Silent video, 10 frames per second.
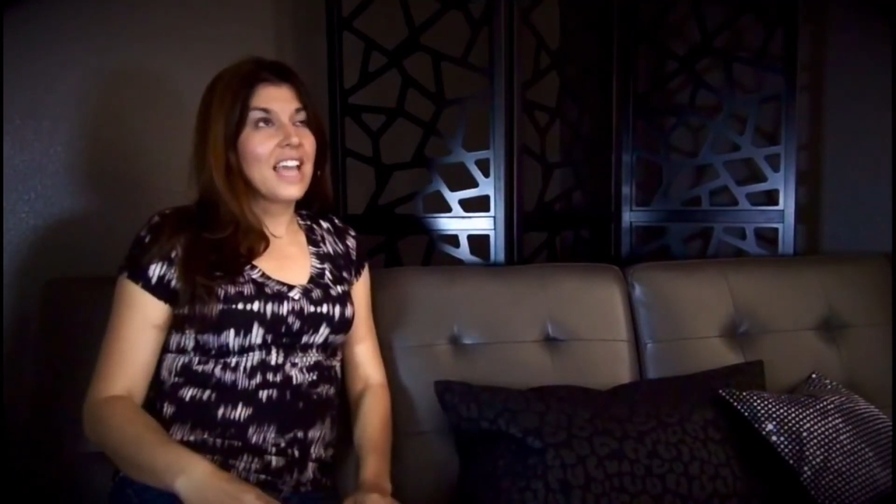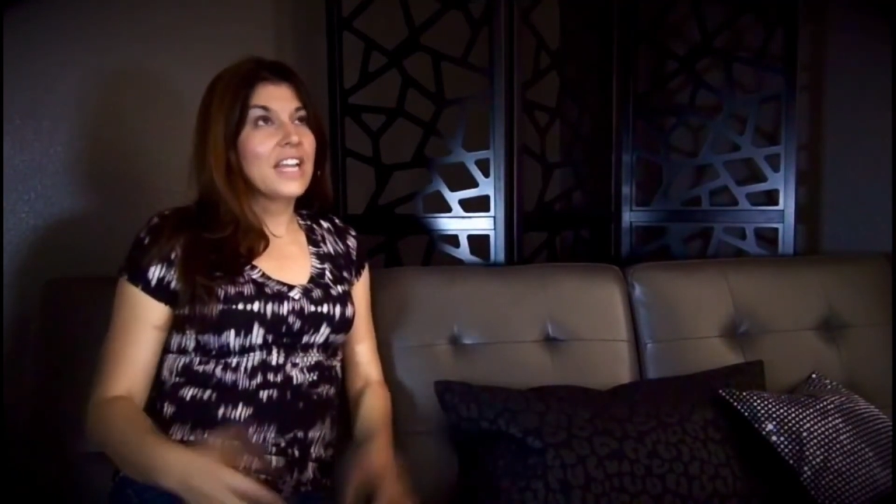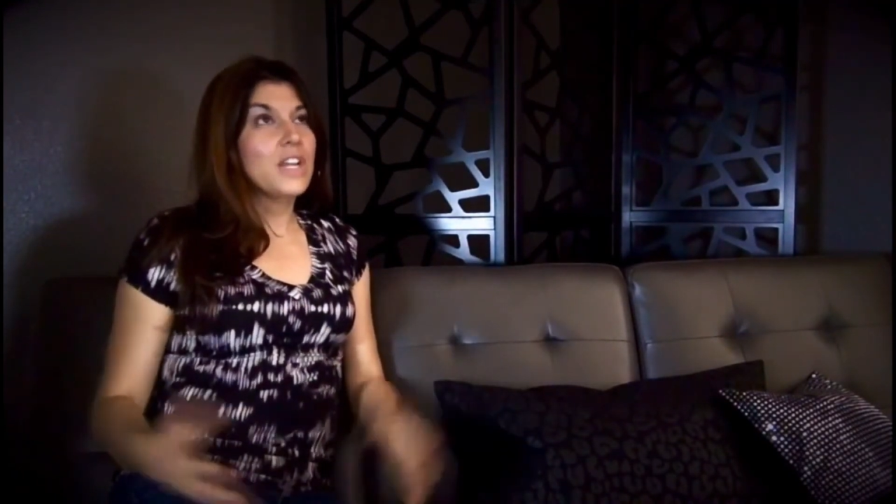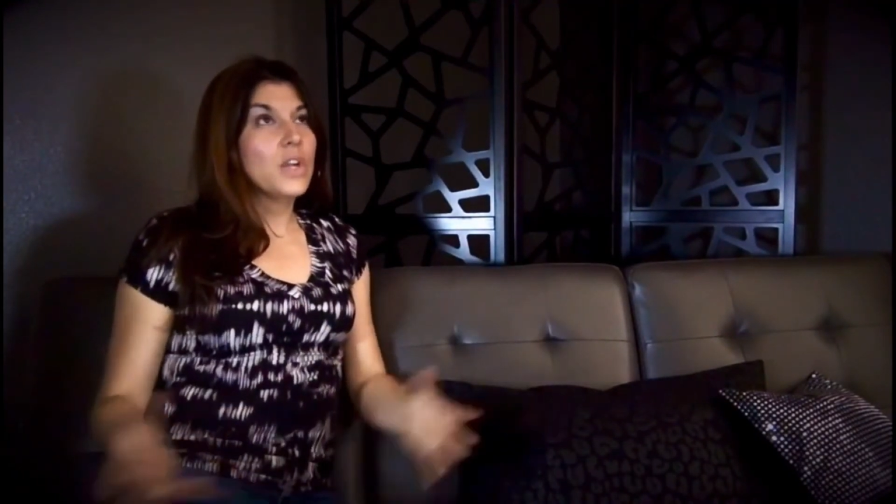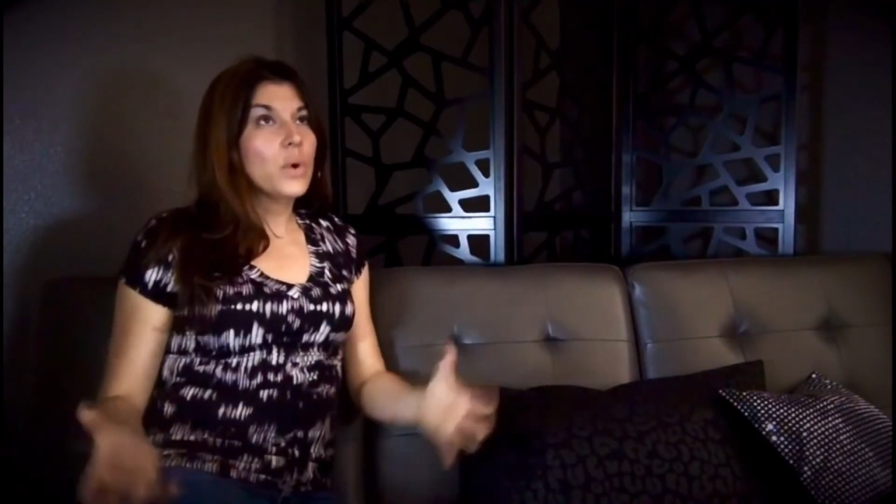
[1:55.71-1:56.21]

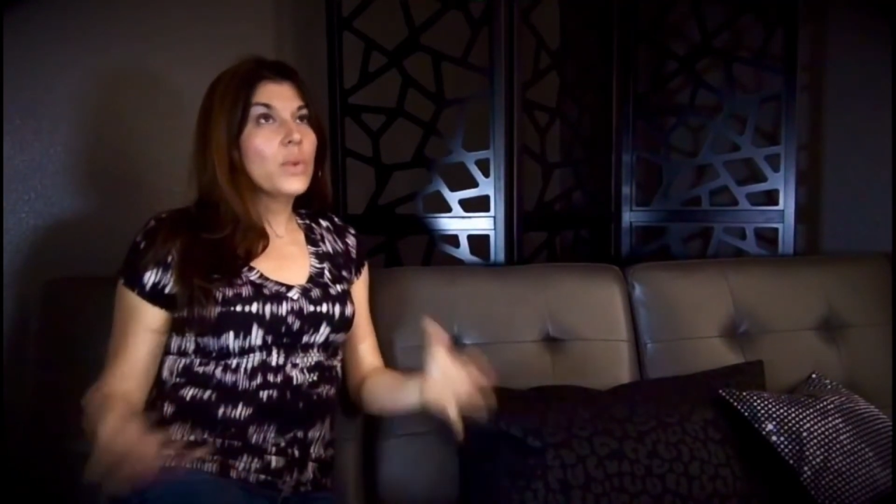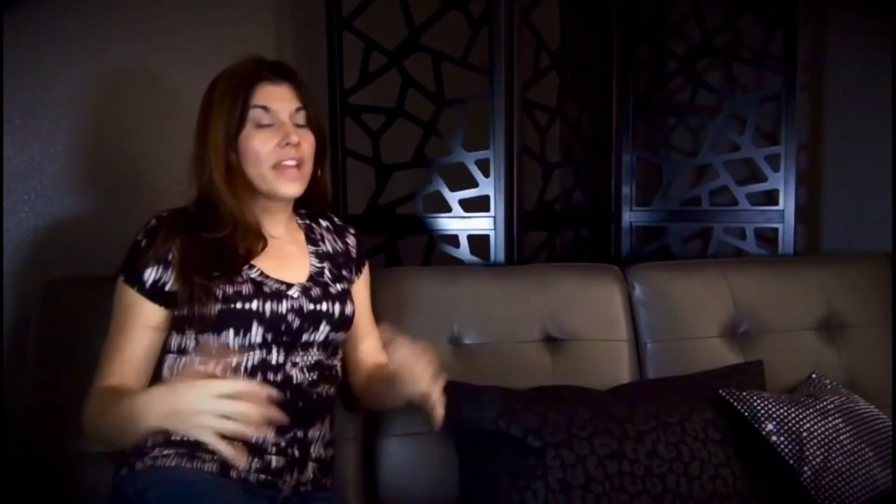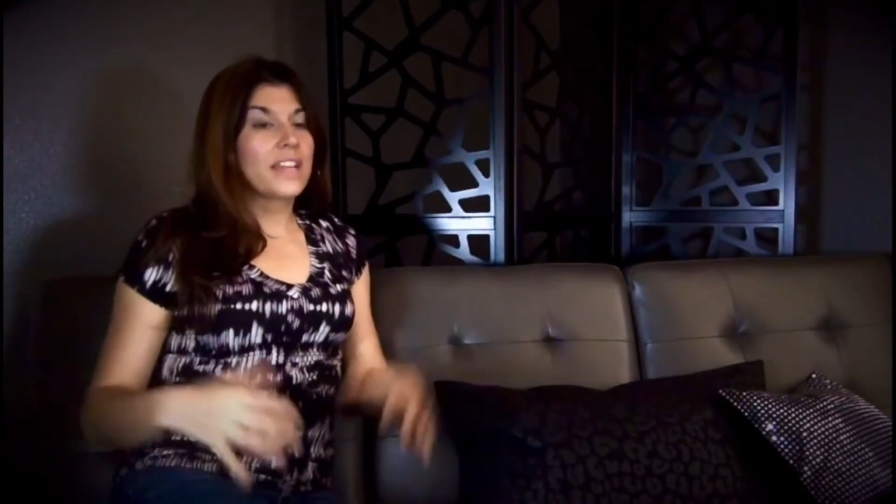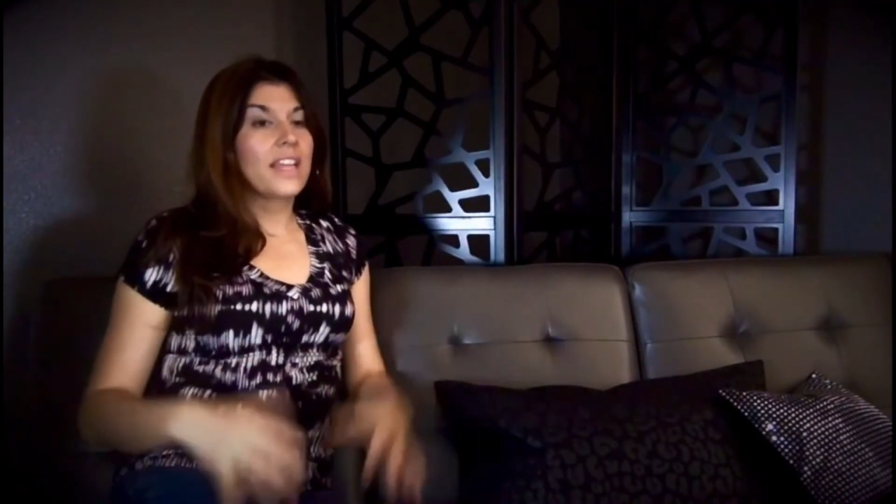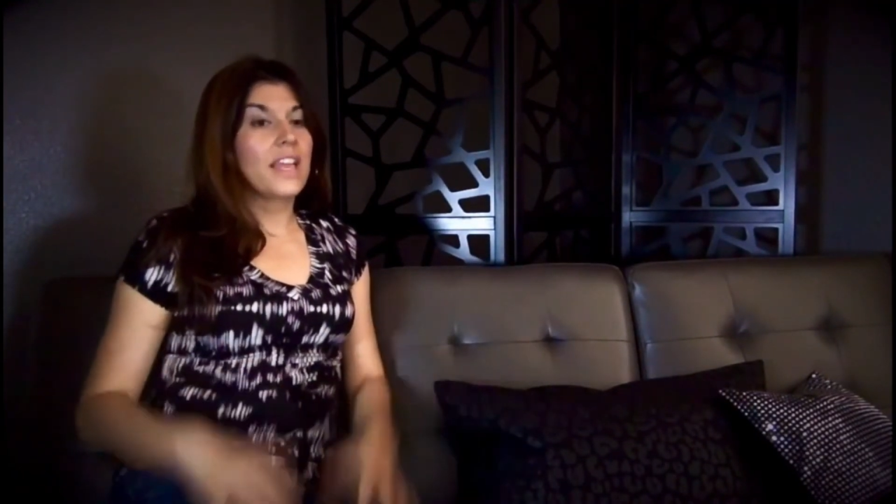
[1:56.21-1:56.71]
And I know
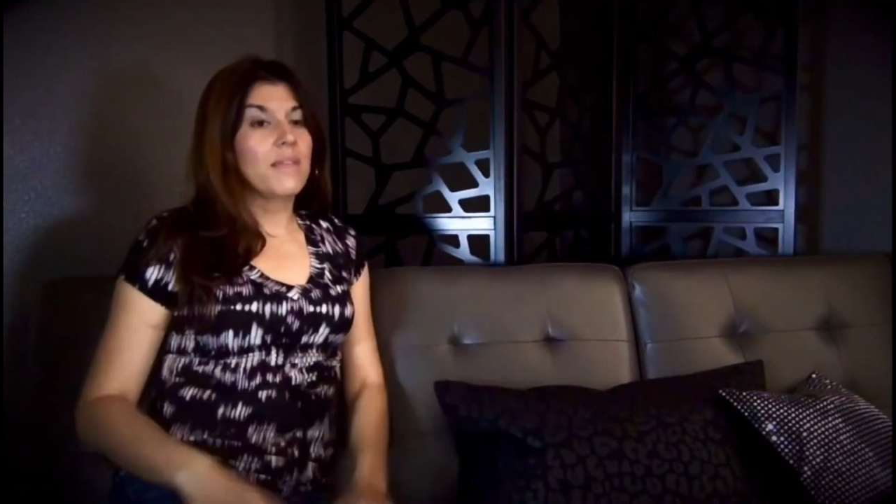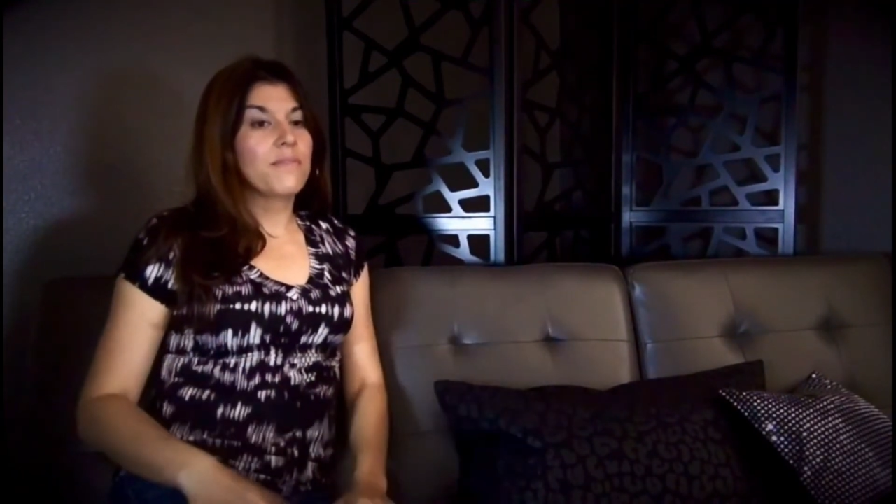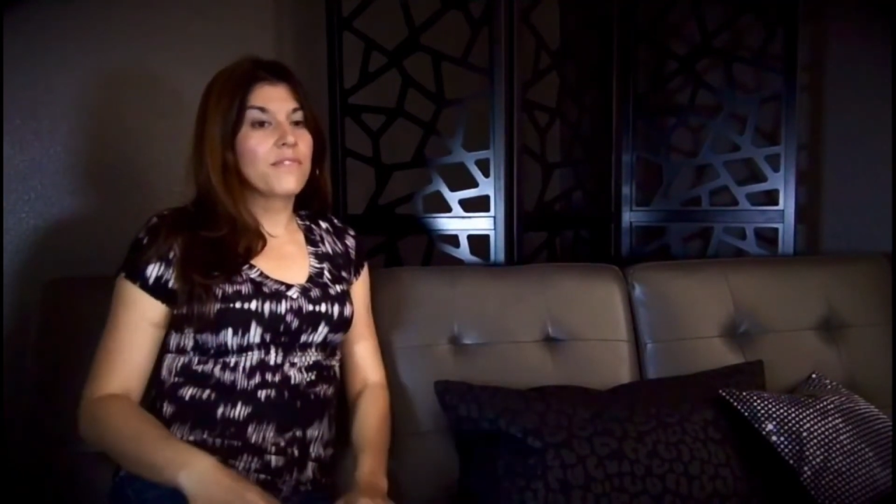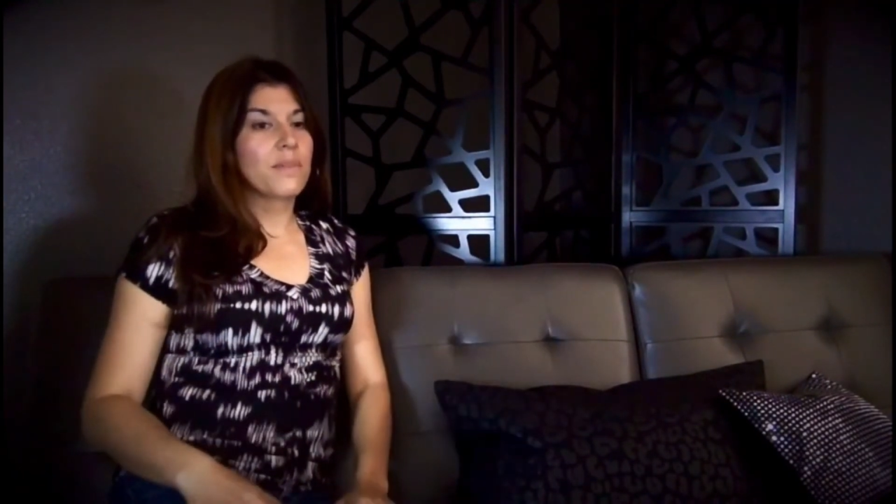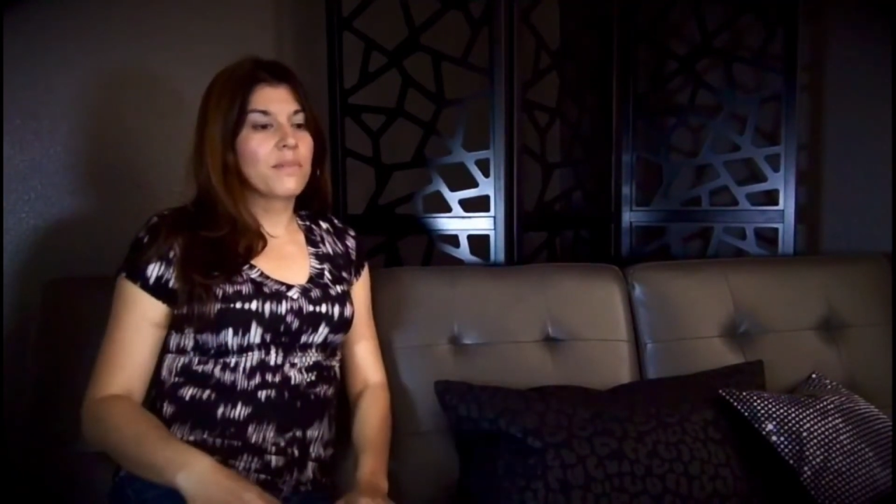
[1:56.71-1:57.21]
that
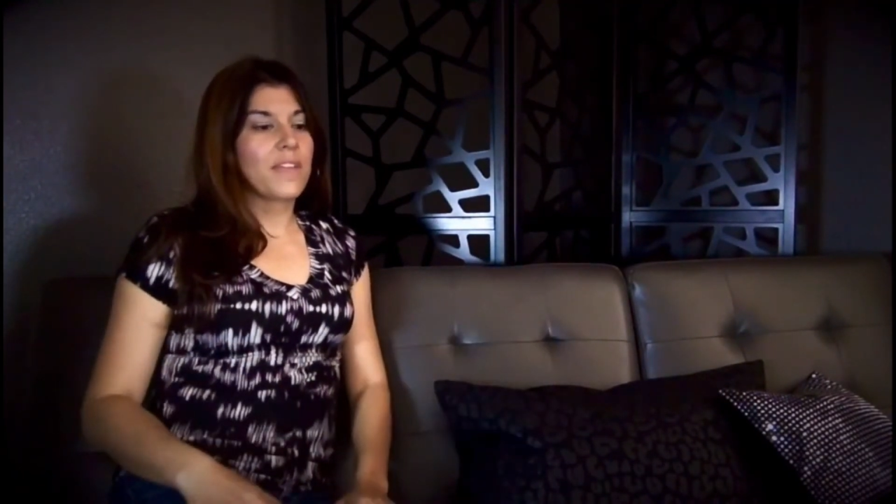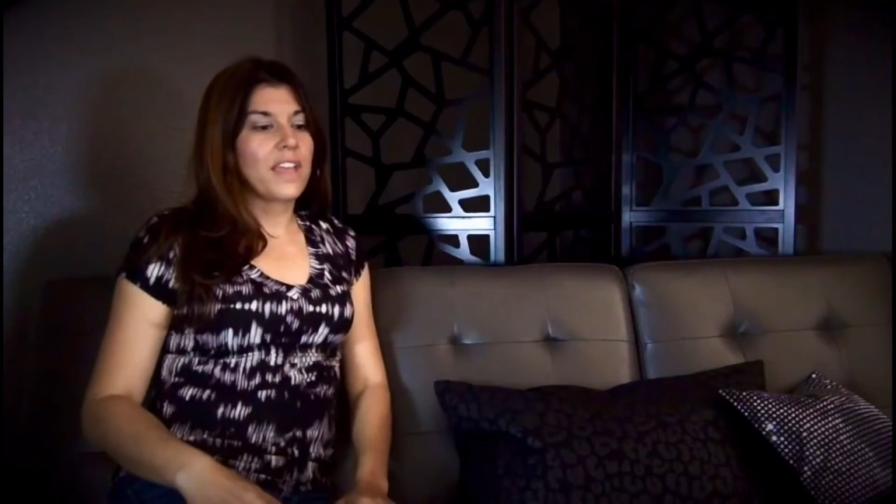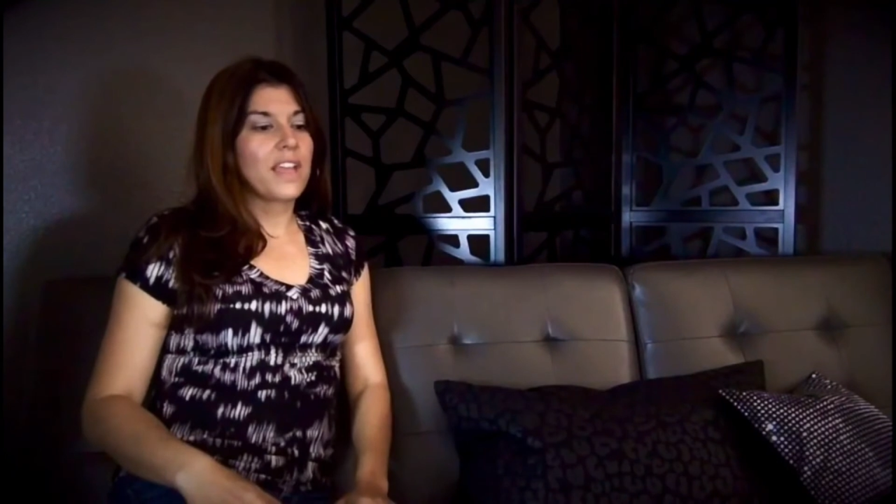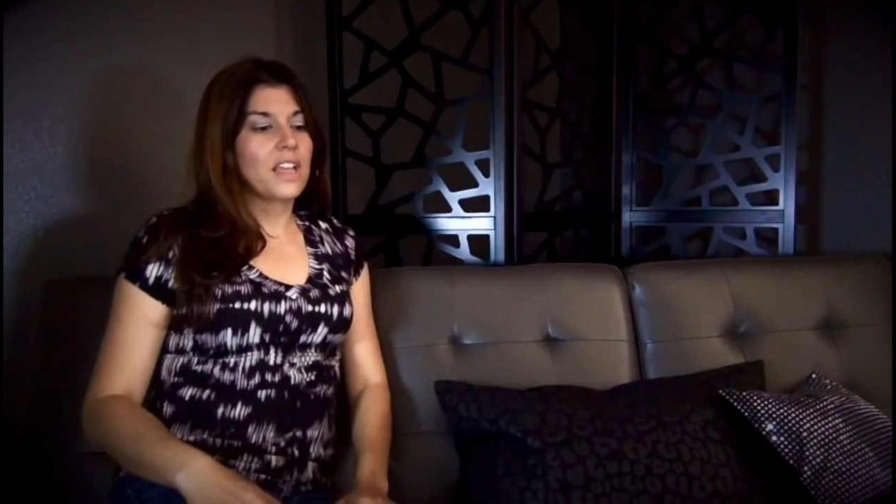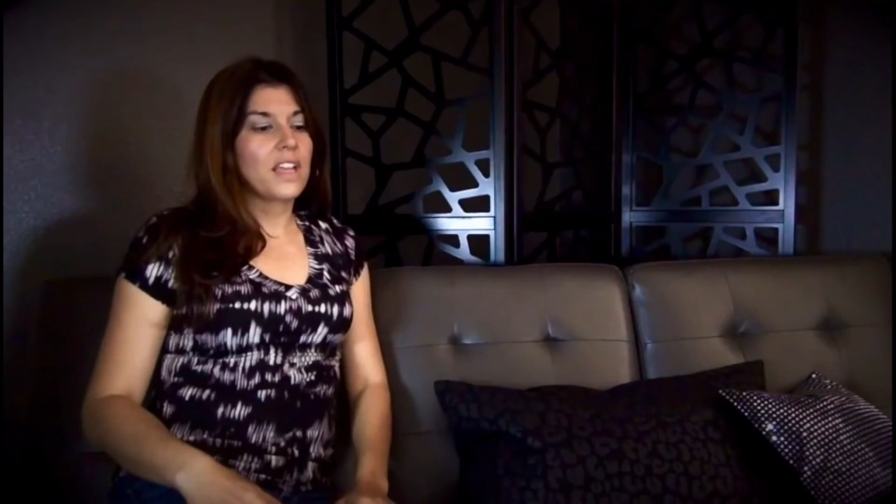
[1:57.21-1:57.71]
came from like